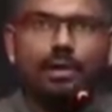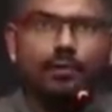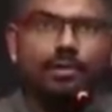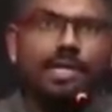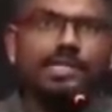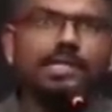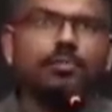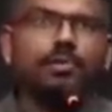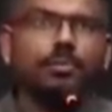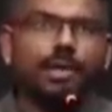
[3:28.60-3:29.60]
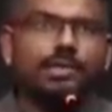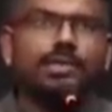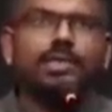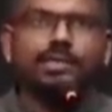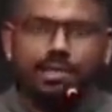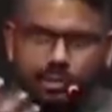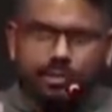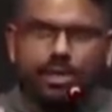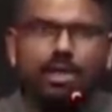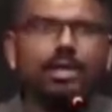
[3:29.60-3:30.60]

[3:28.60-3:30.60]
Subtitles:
which has the propensity, it's literally an